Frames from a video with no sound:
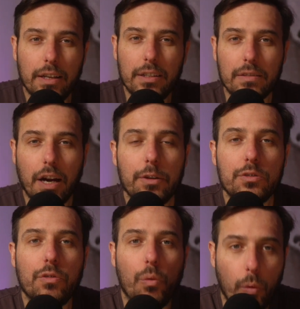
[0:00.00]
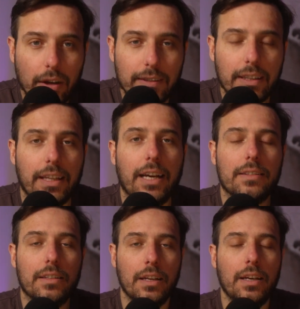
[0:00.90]
That desire for wanting
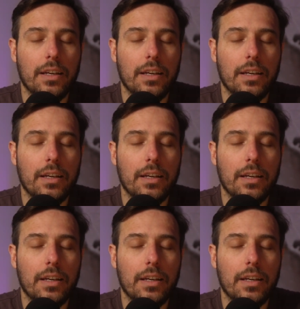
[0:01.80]
that and